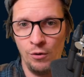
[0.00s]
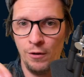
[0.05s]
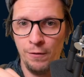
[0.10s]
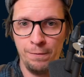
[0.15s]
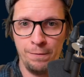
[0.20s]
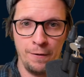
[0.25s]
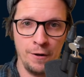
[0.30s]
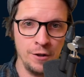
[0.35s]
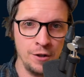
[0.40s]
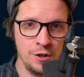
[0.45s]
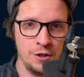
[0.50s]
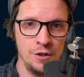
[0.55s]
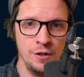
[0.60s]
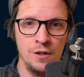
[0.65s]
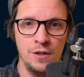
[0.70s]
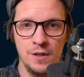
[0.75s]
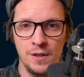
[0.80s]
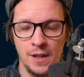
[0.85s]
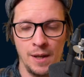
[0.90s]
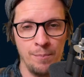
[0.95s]
all
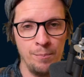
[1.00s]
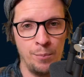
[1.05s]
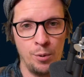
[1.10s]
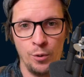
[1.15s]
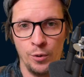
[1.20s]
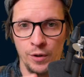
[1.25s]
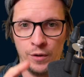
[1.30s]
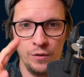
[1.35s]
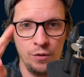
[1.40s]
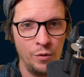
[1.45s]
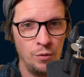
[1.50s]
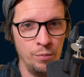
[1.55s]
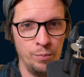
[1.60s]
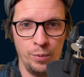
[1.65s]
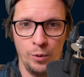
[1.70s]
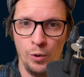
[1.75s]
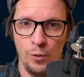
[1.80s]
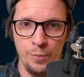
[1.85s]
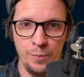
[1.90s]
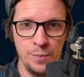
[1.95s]
functions can point to
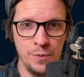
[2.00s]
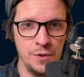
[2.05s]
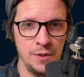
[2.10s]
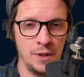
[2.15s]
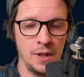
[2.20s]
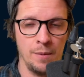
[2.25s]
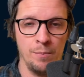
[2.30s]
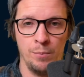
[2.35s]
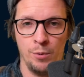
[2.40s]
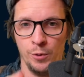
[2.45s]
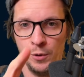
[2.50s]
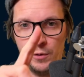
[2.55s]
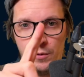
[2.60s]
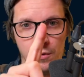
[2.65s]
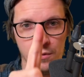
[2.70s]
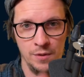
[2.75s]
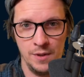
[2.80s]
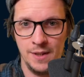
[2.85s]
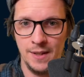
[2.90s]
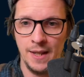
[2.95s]
props, can
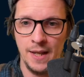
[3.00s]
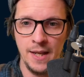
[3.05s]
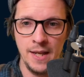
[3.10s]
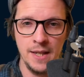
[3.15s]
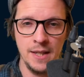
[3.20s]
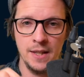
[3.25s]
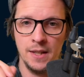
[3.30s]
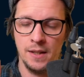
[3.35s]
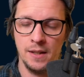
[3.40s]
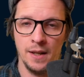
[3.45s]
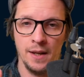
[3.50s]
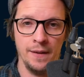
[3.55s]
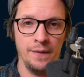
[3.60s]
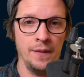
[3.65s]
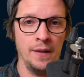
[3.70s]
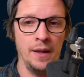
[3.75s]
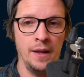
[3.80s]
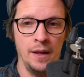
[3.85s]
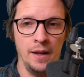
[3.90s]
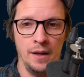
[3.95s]
point to state,
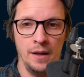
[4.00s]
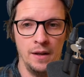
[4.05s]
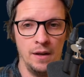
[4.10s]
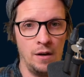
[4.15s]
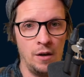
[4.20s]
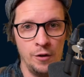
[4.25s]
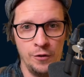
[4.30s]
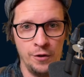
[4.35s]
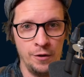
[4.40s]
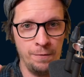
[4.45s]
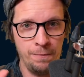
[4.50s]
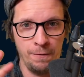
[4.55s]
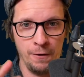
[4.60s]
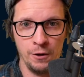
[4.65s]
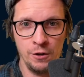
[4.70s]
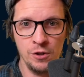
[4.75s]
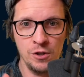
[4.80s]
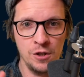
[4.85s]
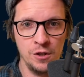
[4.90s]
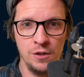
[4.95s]
and other
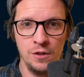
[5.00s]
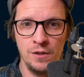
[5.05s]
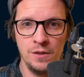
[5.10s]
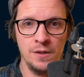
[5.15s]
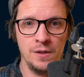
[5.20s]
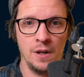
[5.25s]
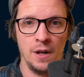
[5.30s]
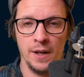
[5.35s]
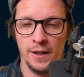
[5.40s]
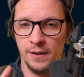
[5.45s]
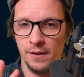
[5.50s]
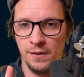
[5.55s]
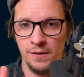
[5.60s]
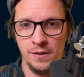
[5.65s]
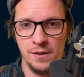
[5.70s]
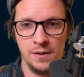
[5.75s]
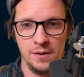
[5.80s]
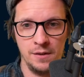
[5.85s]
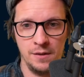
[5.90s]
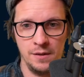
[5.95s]
functions. Like
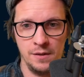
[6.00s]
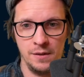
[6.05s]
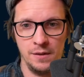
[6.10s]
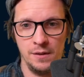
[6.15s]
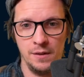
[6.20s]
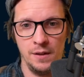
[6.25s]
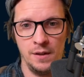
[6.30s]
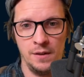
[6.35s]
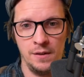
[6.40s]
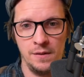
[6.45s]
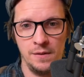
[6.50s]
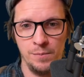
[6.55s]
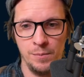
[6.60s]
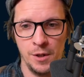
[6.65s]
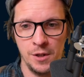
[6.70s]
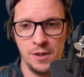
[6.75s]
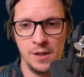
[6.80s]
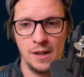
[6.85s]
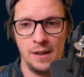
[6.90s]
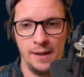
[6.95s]
there's, it's
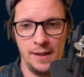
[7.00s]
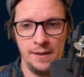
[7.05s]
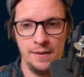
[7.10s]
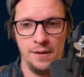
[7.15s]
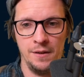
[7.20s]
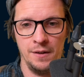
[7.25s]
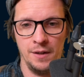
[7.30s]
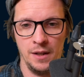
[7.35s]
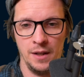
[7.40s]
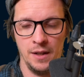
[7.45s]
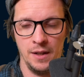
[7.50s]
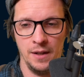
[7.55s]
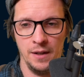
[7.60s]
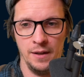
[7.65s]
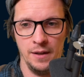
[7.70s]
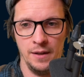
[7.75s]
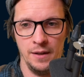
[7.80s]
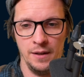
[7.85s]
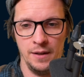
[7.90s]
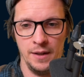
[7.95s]
much cleaner
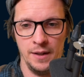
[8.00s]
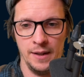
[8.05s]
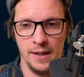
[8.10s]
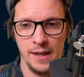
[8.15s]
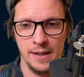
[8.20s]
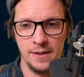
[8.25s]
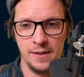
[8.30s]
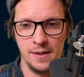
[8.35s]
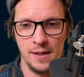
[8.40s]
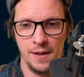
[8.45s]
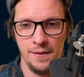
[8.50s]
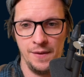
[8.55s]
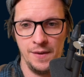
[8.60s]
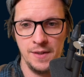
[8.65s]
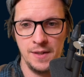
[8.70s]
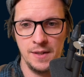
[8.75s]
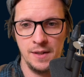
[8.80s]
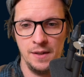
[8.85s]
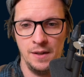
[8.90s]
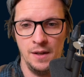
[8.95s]
uh, in that
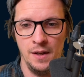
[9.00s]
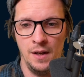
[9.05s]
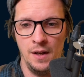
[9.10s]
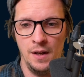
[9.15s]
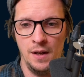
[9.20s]
sense.